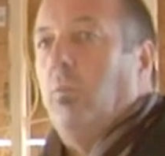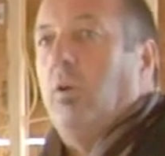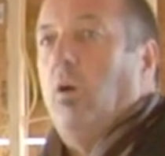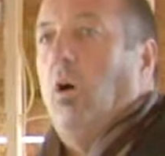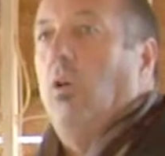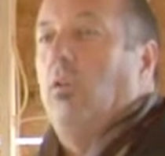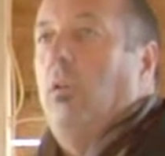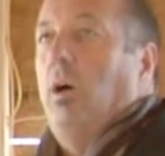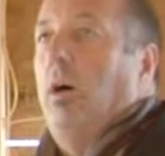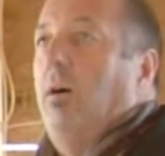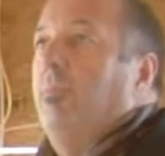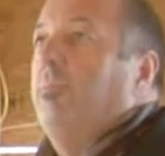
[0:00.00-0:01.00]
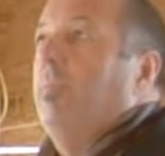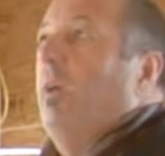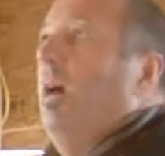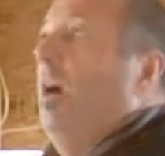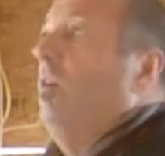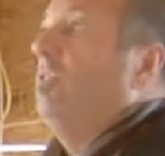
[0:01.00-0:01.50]
we call
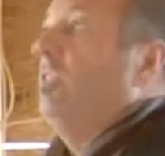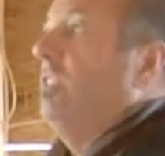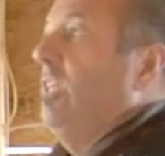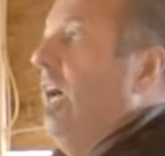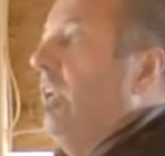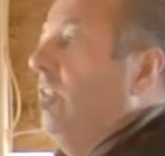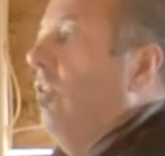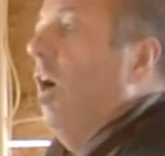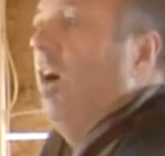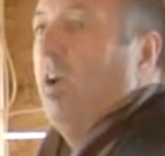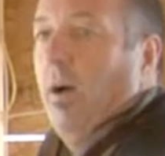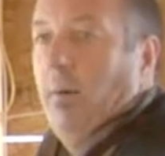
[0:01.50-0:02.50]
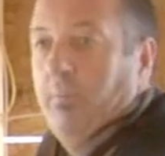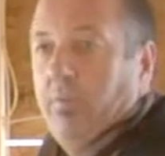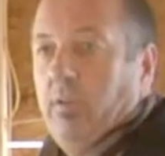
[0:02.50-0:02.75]
a house is at lockup.